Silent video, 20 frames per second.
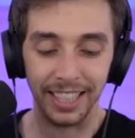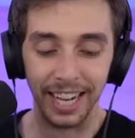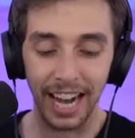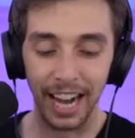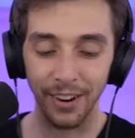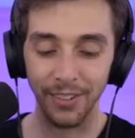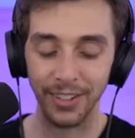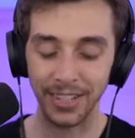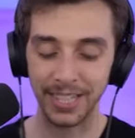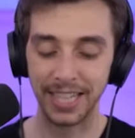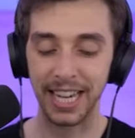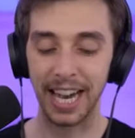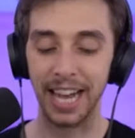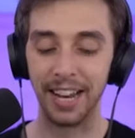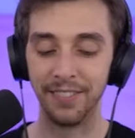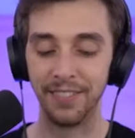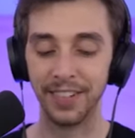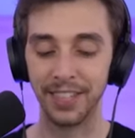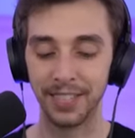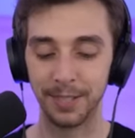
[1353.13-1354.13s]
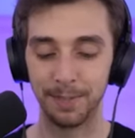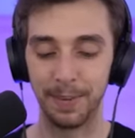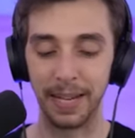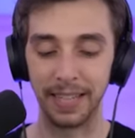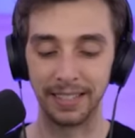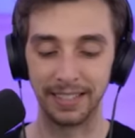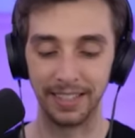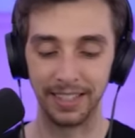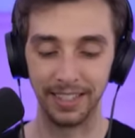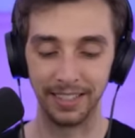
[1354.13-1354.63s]
I was kind of
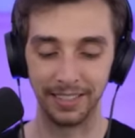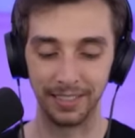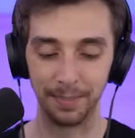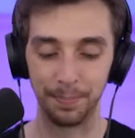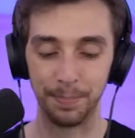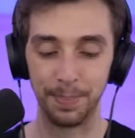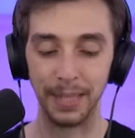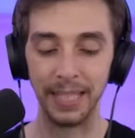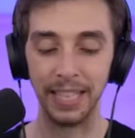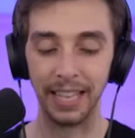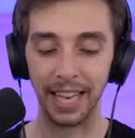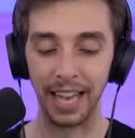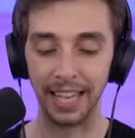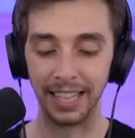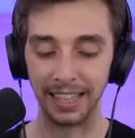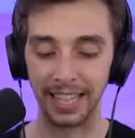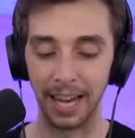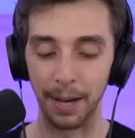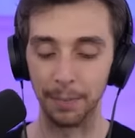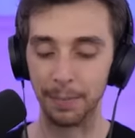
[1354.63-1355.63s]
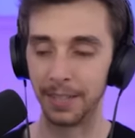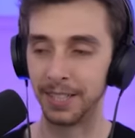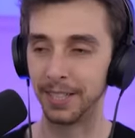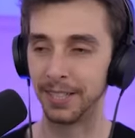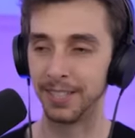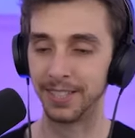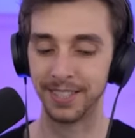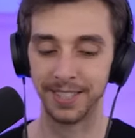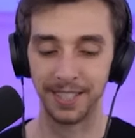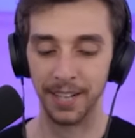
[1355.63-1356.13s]
expecting it to be like that
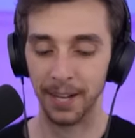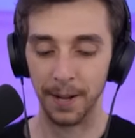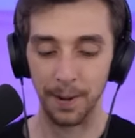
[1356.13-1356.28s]
because